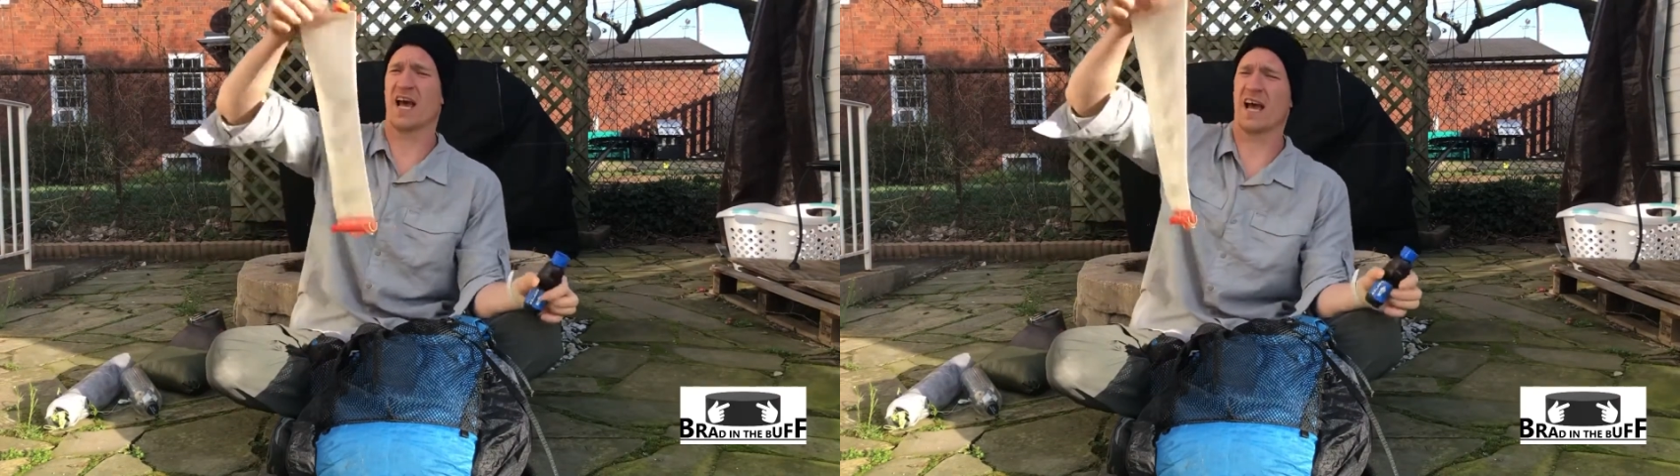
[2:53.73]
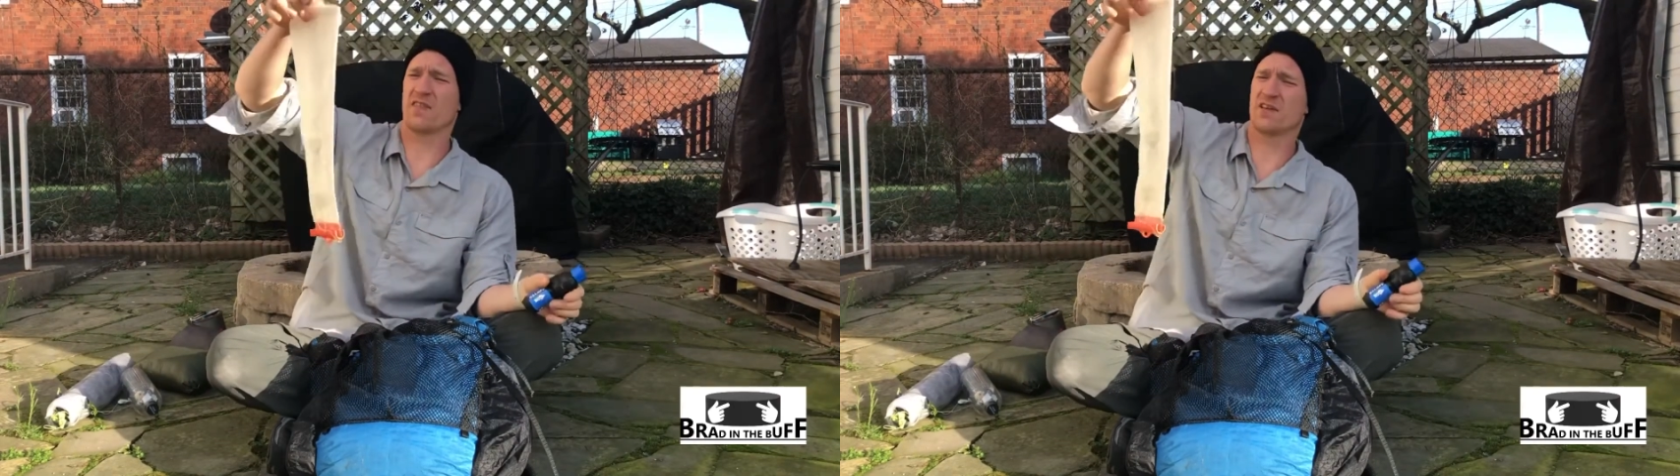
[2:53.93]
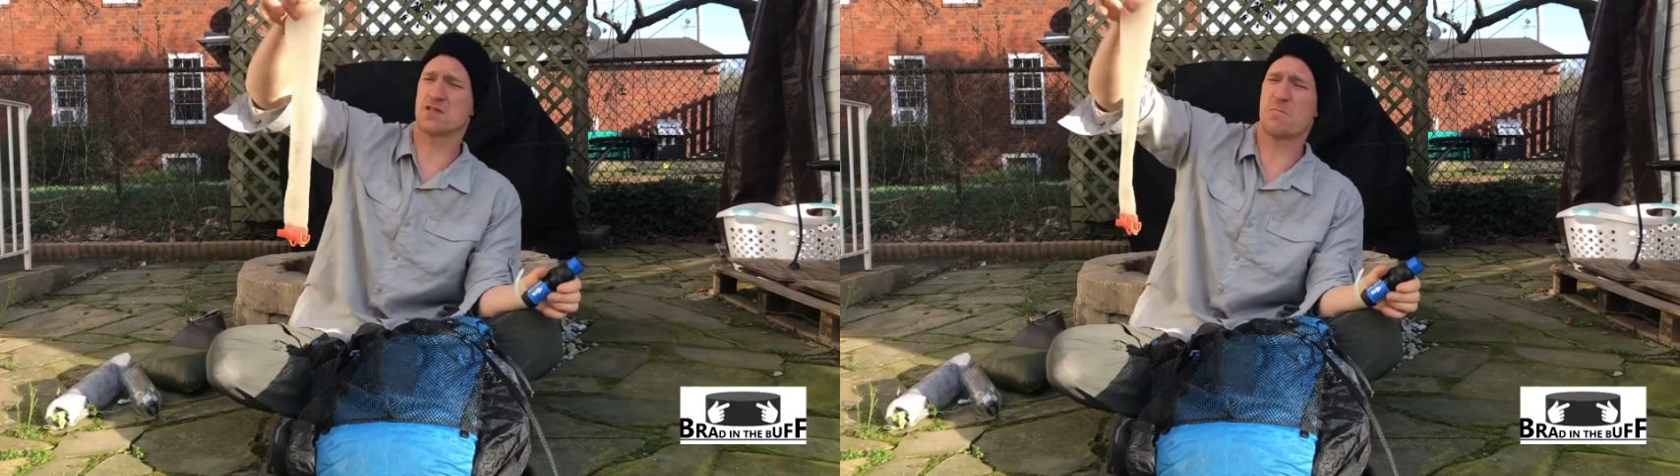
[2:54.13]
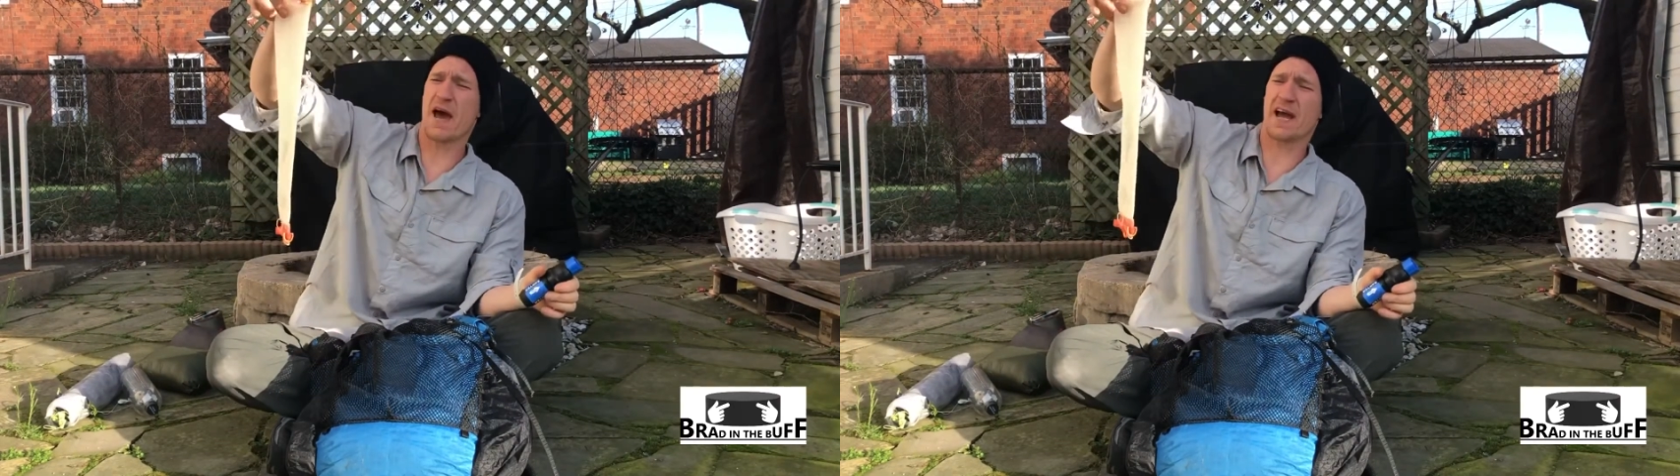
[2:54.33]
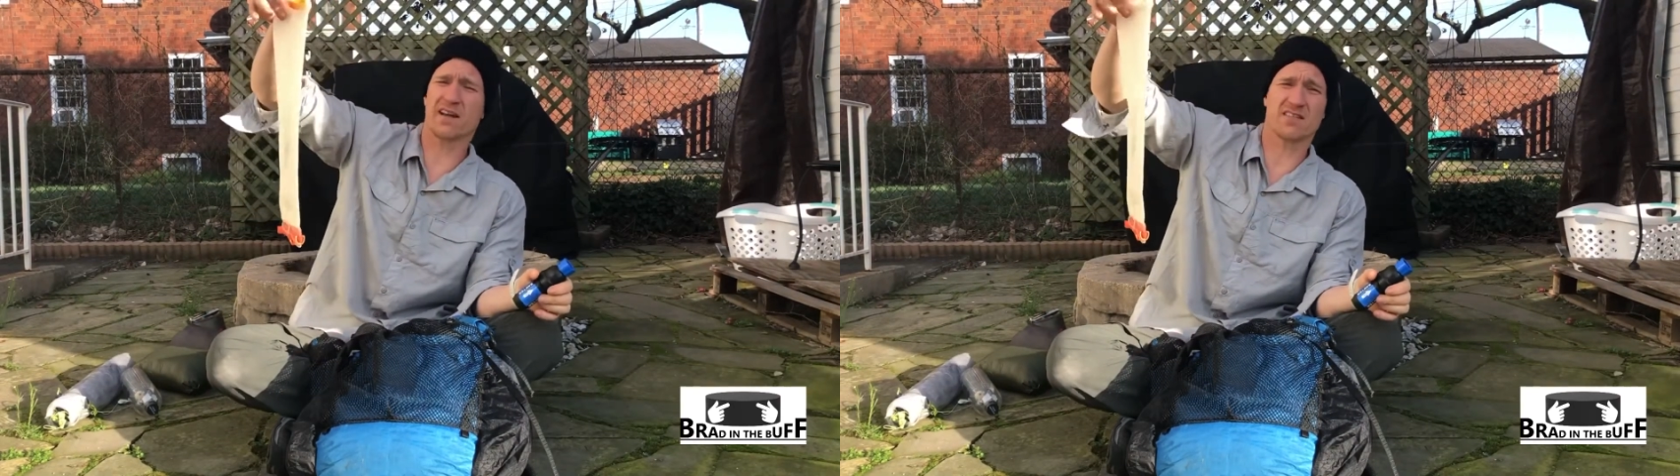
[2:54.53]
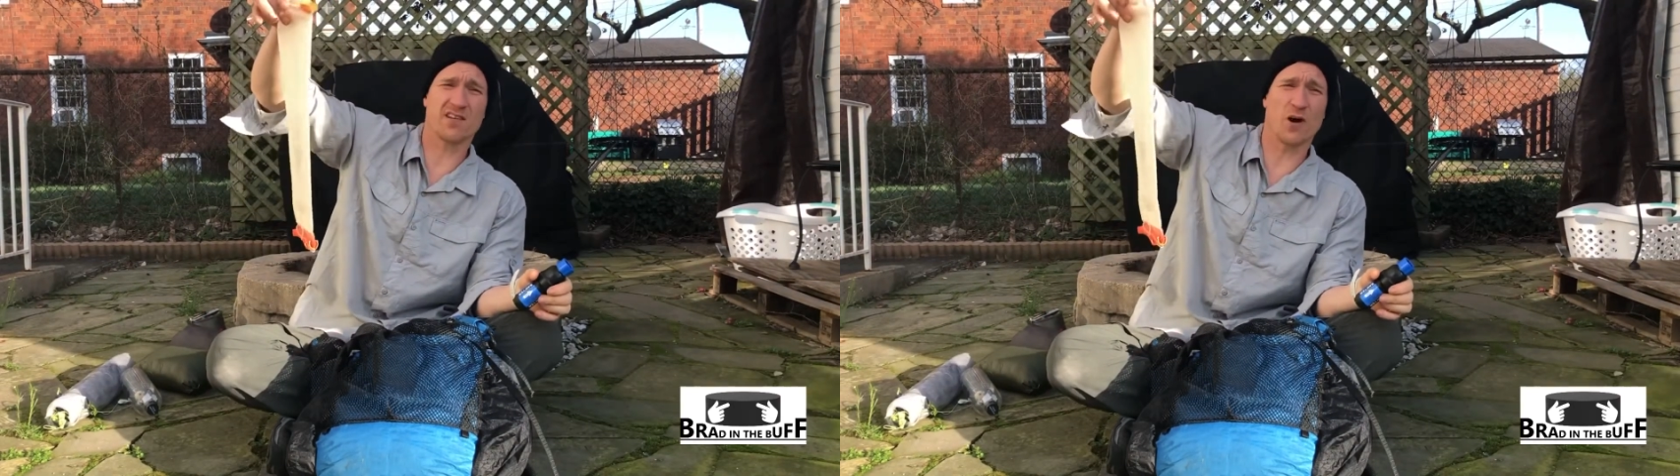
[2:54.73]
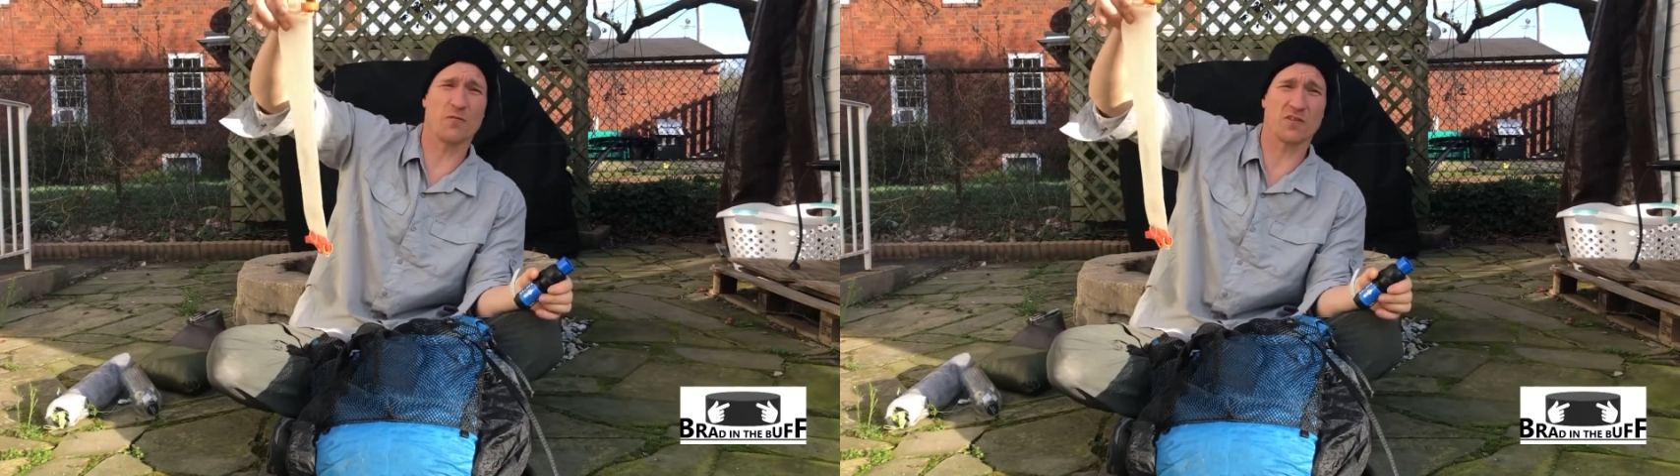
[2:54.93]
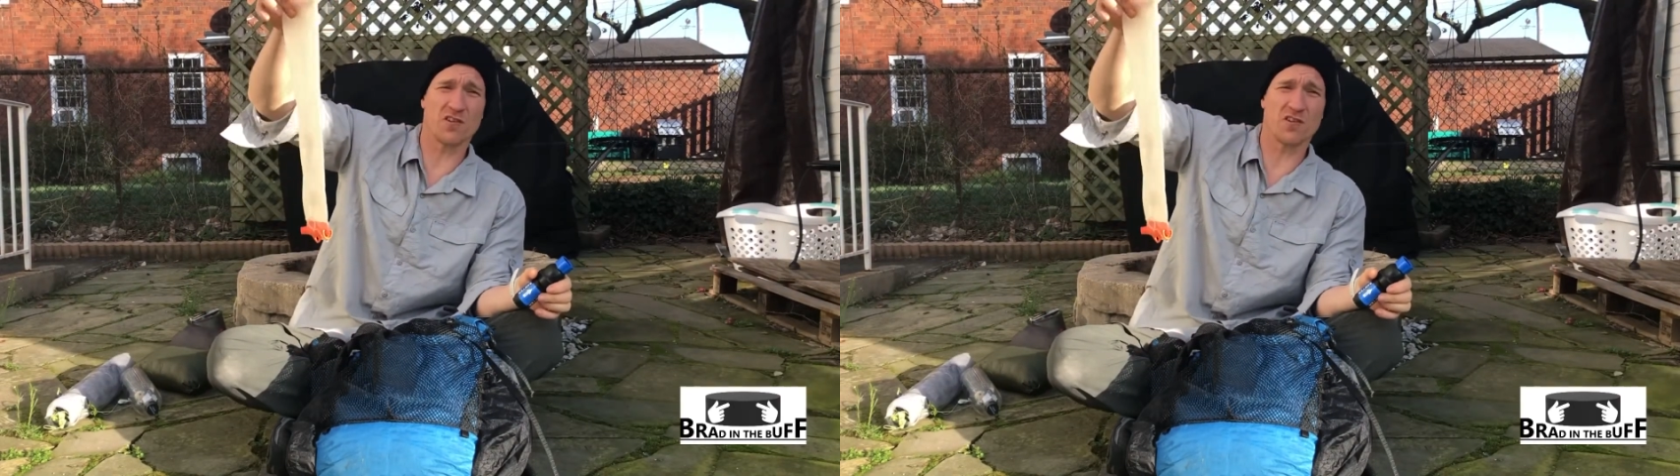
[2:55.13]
and this bag itself is